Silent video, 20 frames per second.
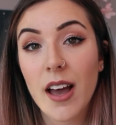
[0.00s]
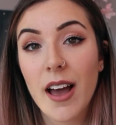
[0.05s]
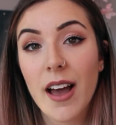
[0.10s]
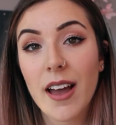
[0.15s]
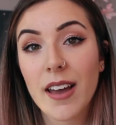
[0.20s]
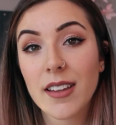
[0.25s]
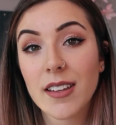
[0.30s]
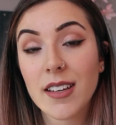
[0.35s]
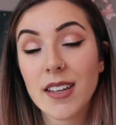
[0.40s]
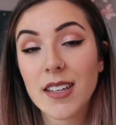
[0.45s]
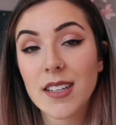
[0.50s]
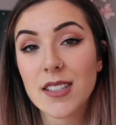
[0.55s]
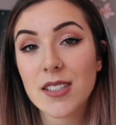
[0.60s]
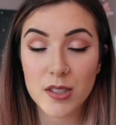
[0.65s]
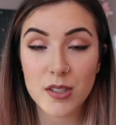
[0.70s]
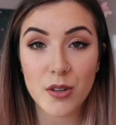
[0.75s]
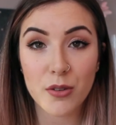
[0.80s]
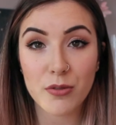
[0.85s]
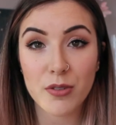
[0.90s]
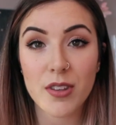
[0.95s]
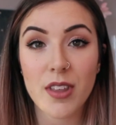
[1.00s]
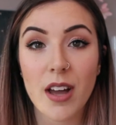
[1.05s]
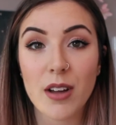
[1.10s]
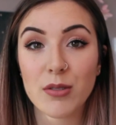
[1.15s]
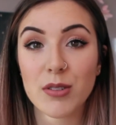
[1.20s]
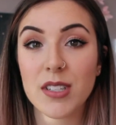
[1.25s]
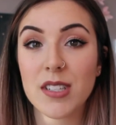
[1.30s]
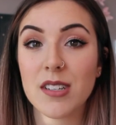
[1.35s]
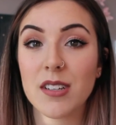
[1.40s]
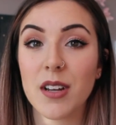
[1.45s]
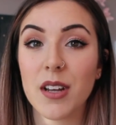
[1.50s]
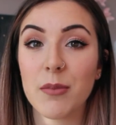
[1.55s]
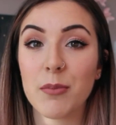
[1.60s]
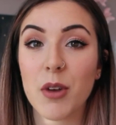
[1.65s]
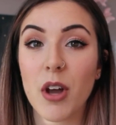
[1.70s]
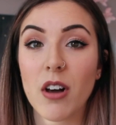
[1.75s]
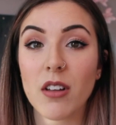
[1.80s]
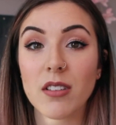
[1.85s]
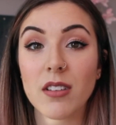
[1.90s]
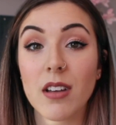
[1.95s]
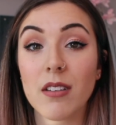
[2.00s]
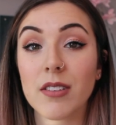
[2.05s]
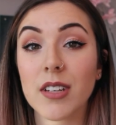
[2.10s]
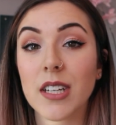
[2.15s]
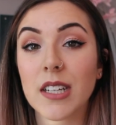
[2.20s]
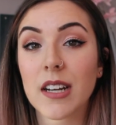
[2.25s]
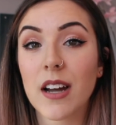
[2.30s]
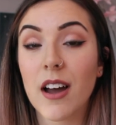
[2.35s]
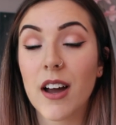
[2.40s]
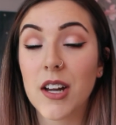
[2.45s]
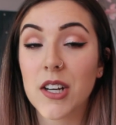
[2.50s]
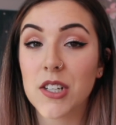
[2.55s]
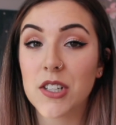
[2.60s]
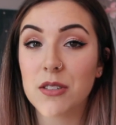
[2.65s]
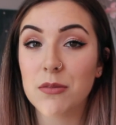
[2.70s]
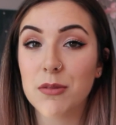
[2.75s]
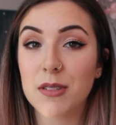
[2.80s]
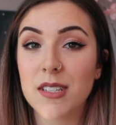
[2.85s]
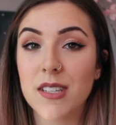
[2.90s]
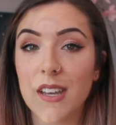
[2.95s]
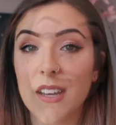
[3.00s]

highlight. So for that reason I am not loving it 100%.